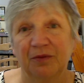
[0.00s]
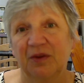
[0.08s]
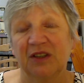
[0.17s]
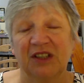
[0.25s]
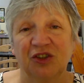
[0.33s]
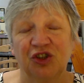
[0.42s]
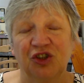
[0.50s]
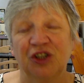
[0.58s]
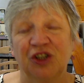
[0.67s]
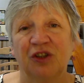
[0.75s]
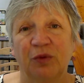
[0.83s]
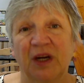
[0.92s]
the
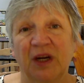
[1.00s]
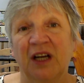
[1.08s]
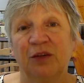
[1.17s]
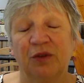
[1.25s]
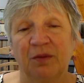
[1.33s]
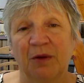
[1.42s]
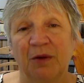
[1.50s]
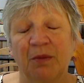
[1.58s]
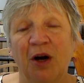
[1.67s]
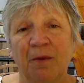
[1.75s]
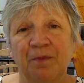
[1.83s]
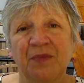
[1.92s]
situation that we had with my
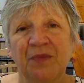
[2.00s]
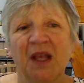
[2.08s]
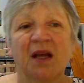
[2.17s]
mum,